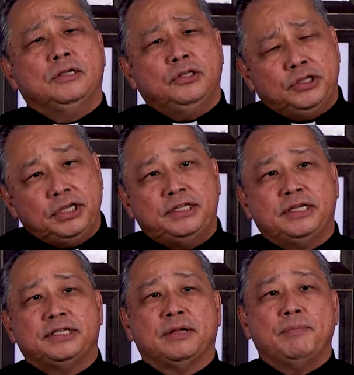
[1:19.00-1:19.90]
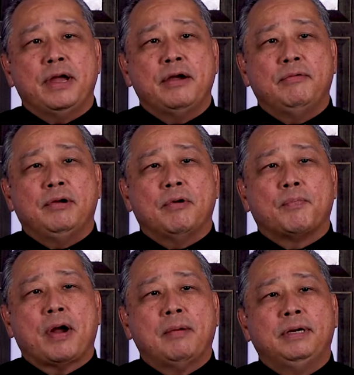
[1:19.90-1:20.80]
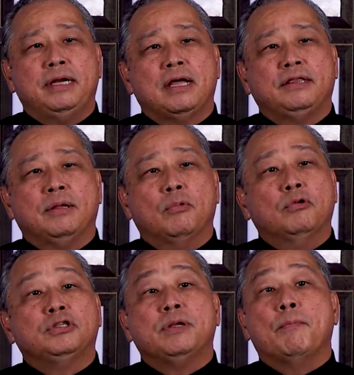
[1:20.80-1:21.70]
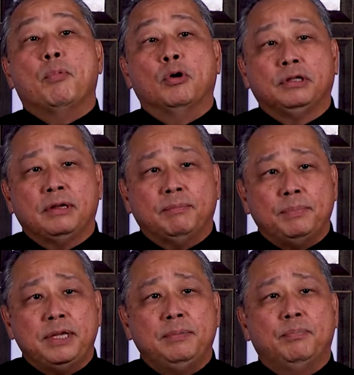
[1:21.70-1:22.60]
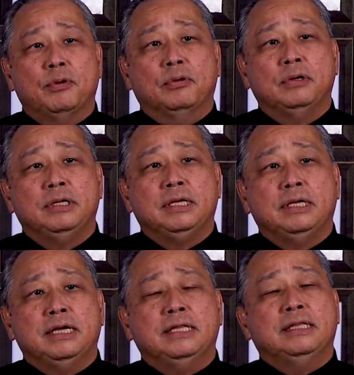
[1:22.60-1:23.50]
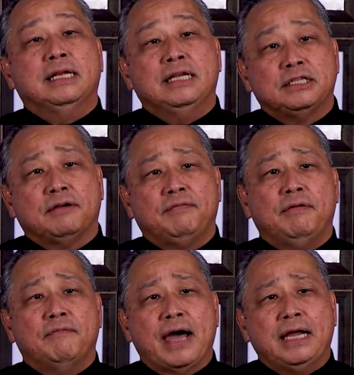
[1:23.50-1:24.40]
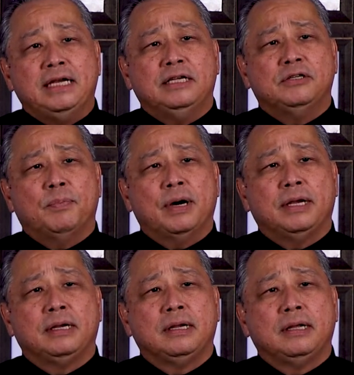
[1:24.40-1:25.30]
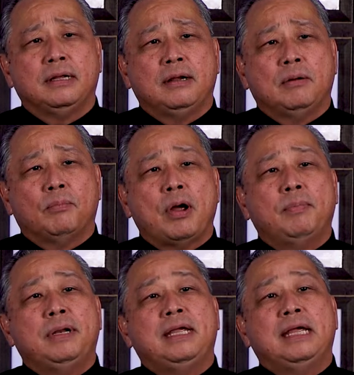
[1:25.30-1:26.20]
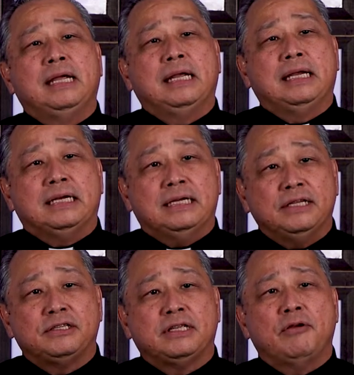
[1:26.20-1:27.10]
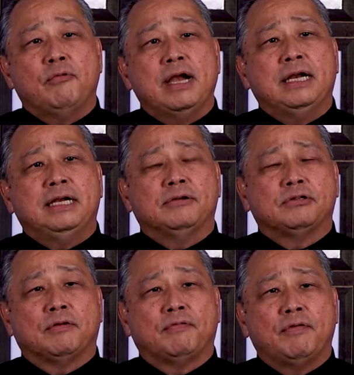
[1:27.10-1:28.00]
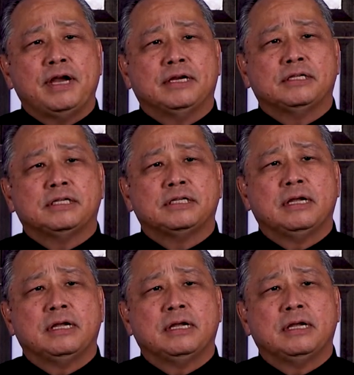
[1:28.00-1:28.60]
Jesus and Mary were probably not the most important people in the list of invitees, but probably distant relatives or friends.